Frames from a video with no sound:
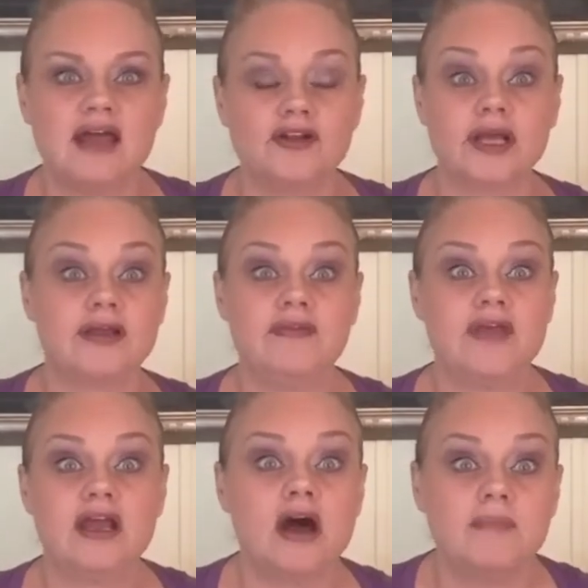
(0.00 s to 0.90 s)
And they're like, can
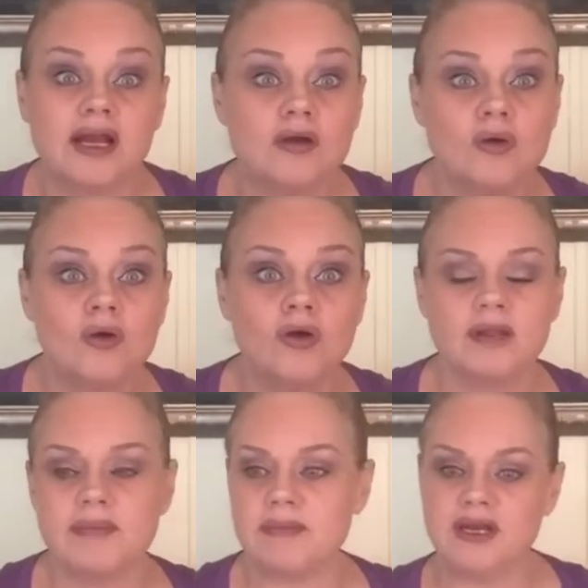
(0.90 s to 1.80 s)
they cut my cord
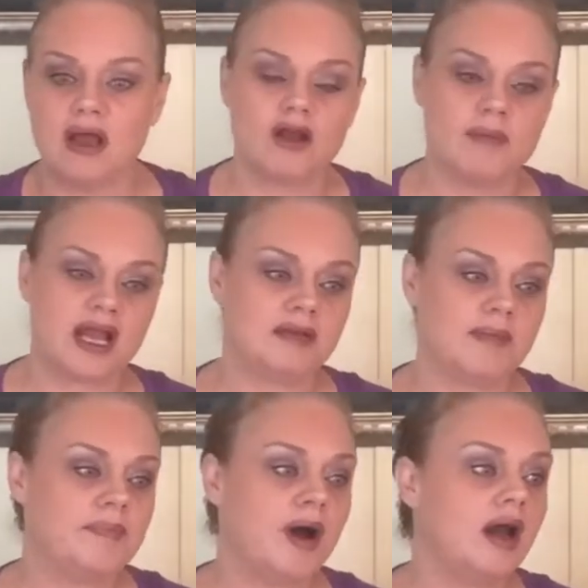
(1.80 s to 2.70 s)
and make me not go back into
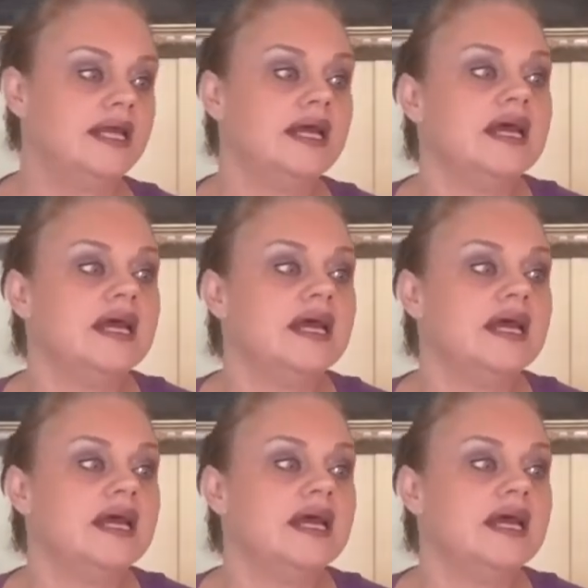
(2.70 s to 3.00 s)
my body?